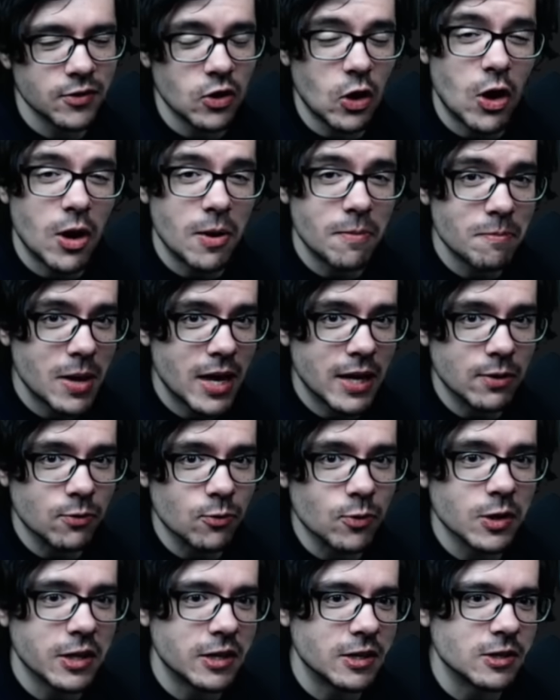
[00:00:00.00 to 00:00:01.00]

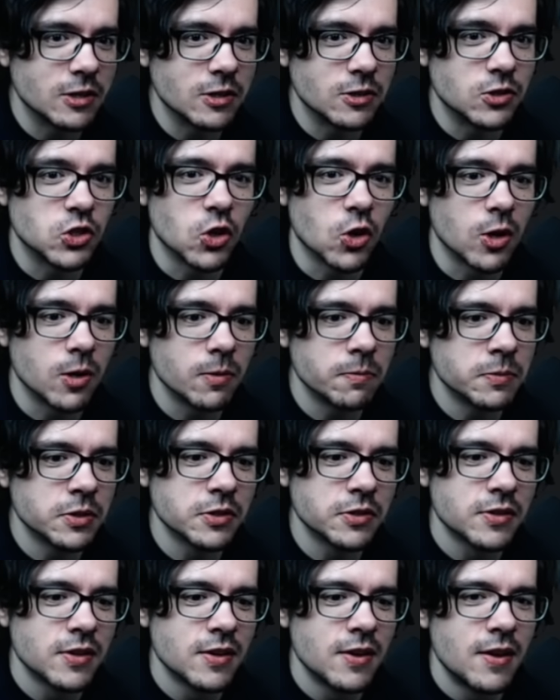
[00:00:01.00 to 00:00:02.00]
combat-related
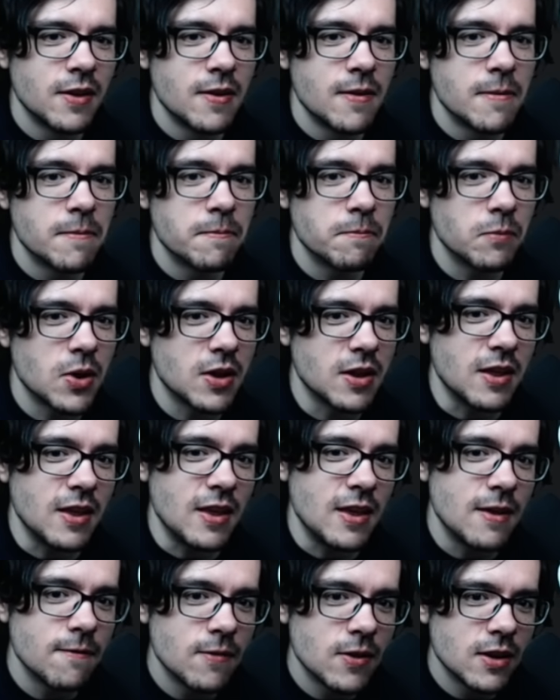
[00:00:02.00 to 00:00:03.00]
charms? But
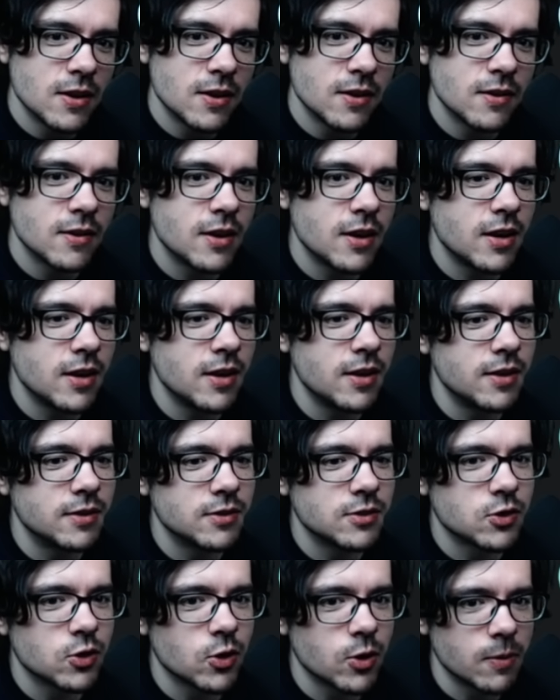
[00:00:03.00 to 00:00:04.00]
even
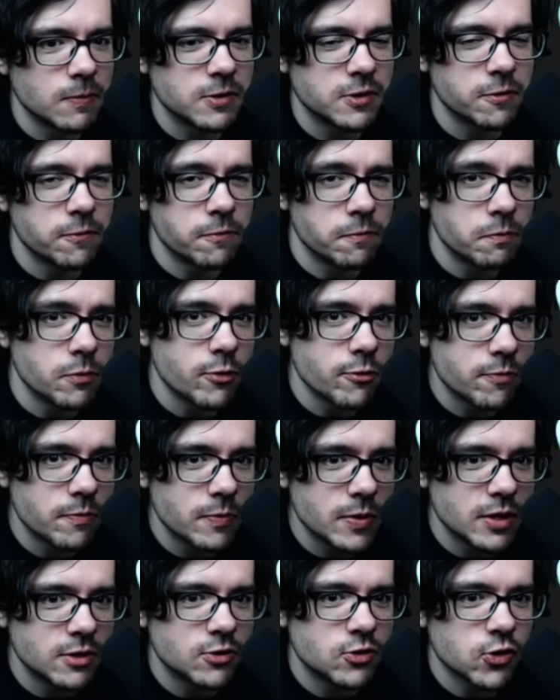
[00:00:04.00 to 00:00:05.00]
in terms of
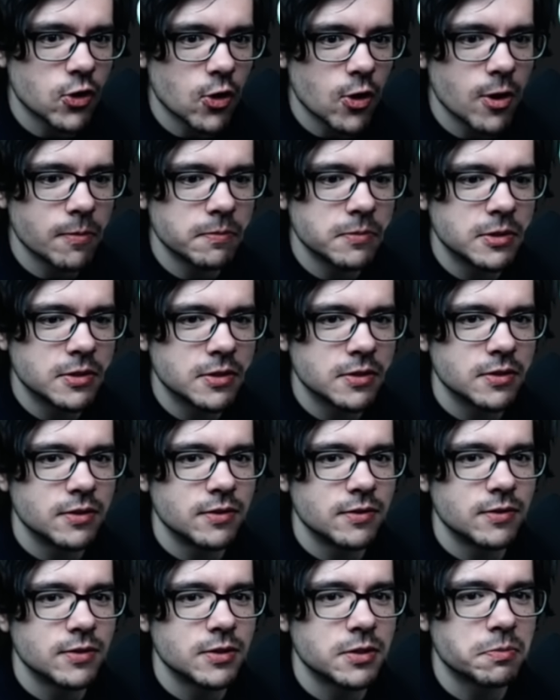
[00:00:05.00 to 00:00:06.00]
movement charms,
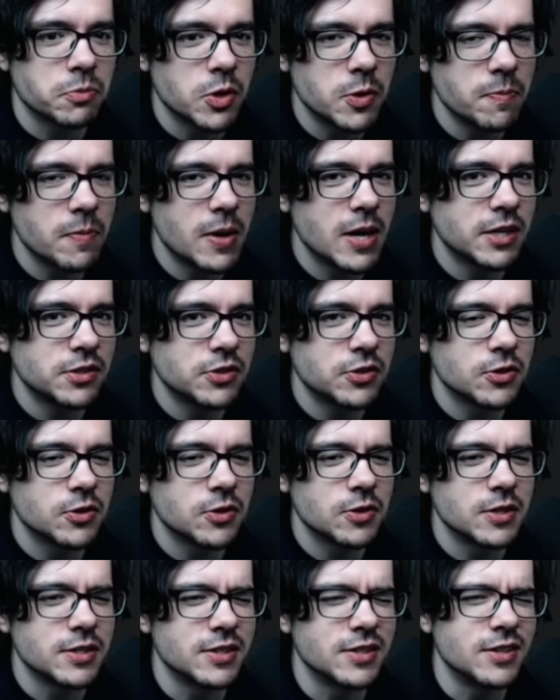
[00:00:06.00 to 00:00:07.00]

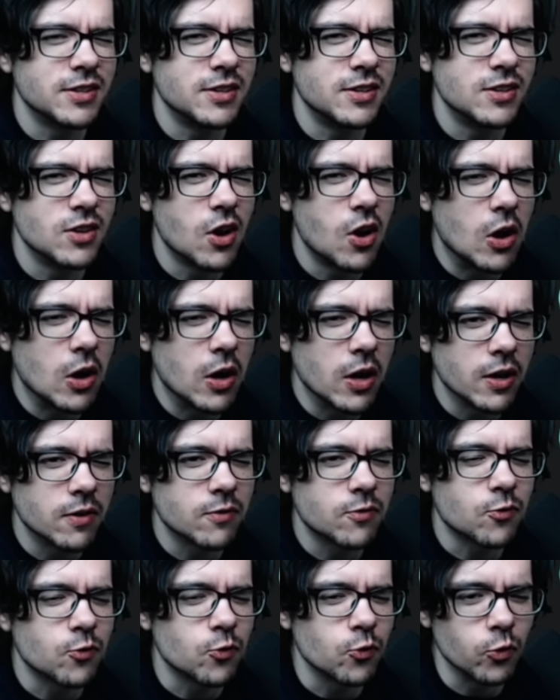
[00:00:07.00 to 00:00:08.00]
Sprintmaster is not
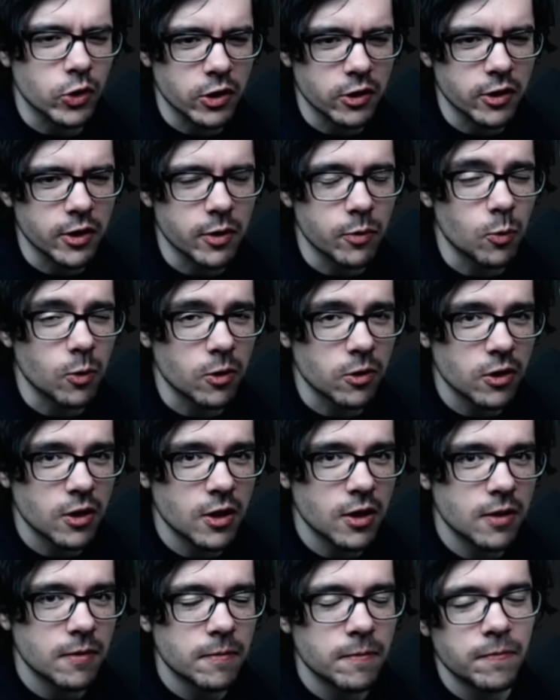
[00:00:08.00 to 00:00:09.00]
really worth
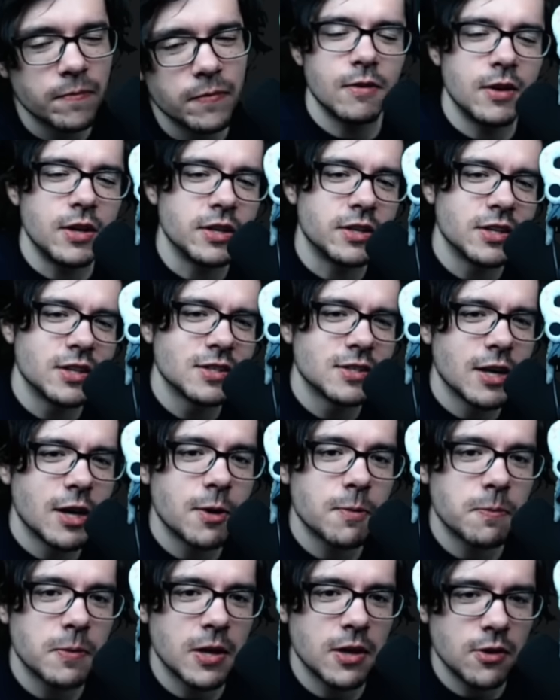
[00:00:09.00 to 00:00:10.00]
it. It does
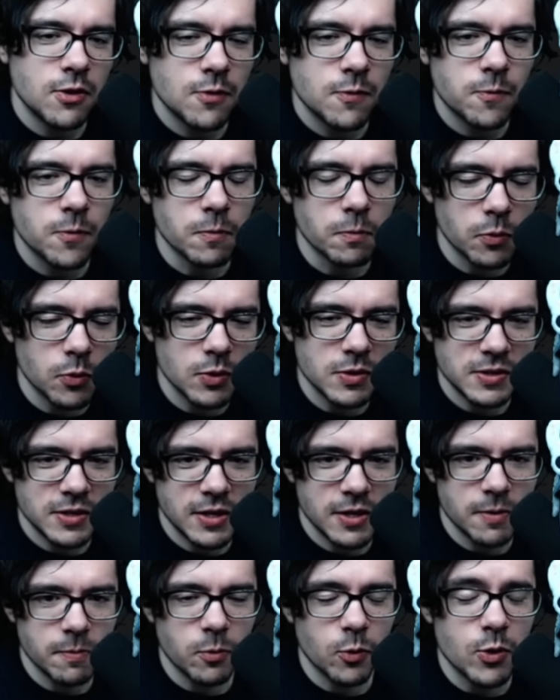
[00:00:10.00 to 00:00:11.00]
help get you from point
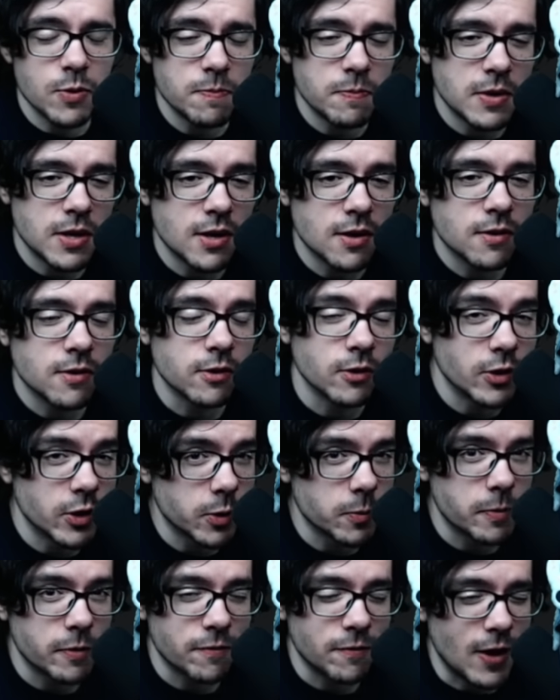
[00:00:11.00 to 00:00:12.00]
A to point B a
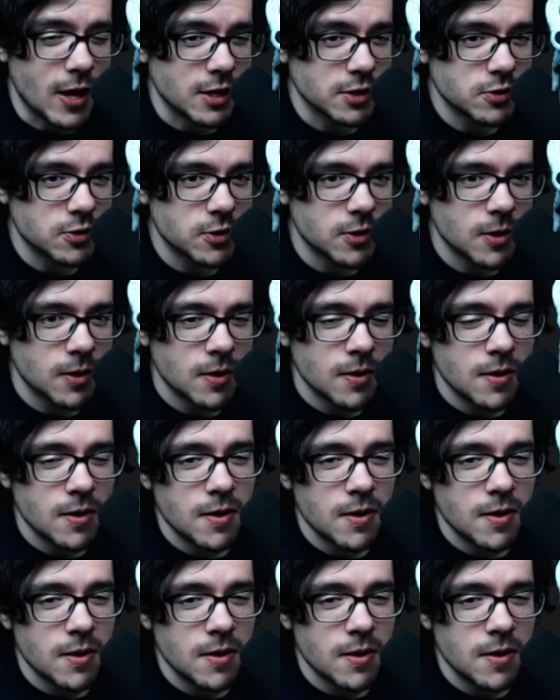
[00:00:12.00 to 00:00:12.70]
little bit faster,